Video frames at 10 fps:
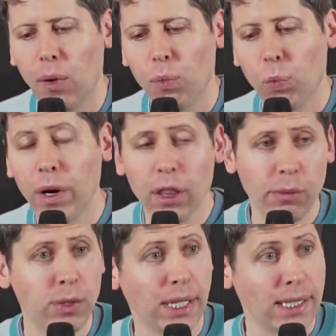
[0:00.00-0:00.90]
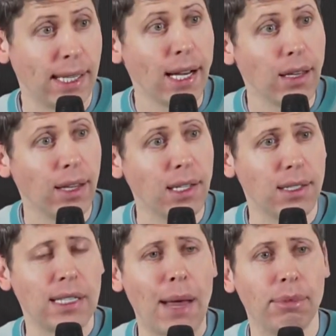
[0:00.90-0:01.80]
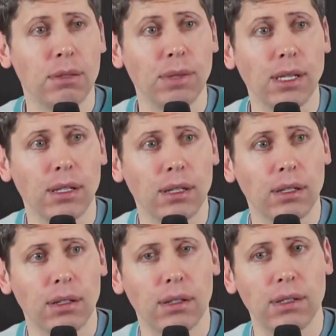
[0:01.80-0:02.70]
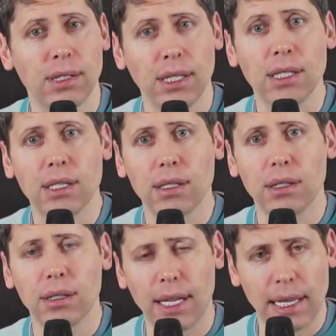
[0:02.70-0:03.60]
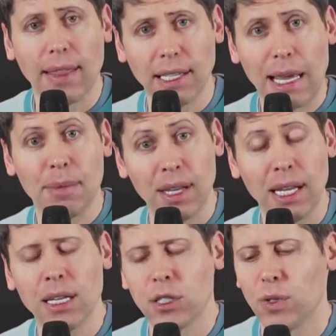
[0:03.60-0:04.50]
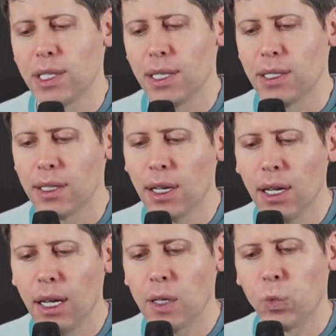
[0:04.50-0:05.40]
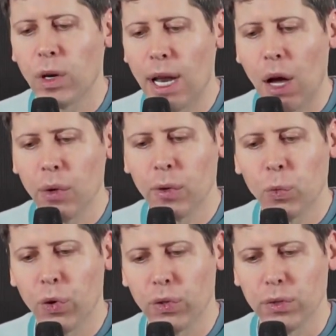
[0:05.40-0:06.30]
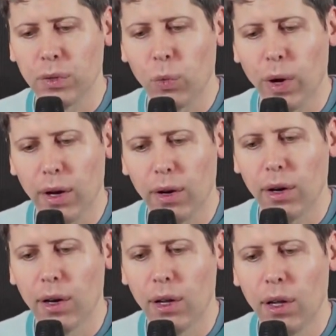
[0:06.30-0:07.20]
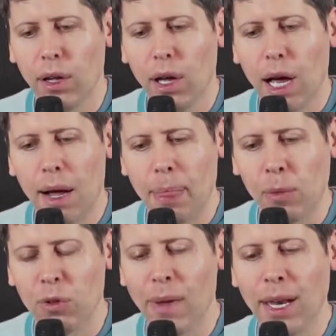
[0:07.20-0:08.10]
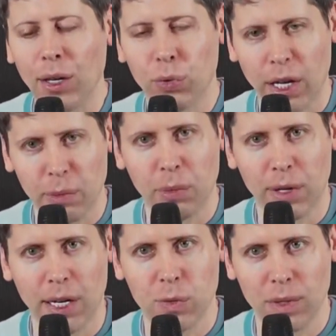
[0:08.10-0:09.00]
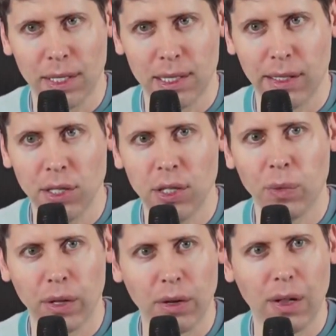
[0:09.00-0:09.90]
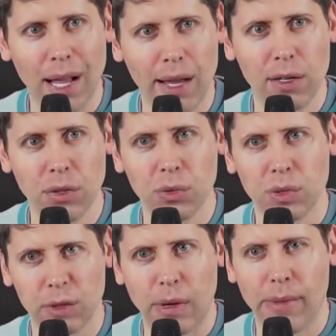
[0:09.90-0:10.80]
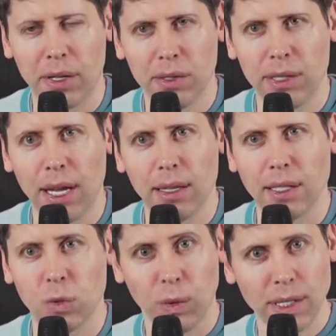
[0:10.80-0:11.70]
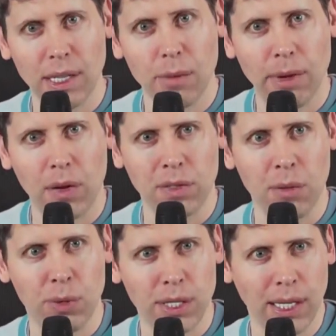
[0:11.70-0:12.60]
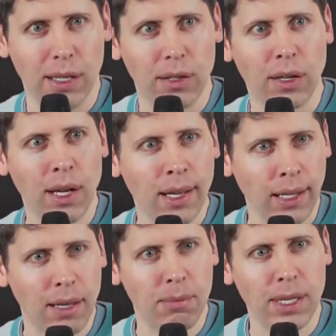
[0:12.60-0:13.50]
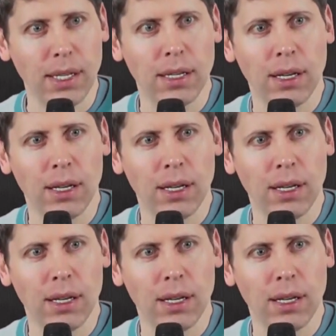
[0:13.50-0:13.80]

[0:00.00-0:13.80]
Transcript: one of the most exciting things that's happened to me since, that I think's happened in the industry since, is we're now in a world where um, we made incredible progress with distillation. We learned a lot to do small models, and these reasoning models in particular can be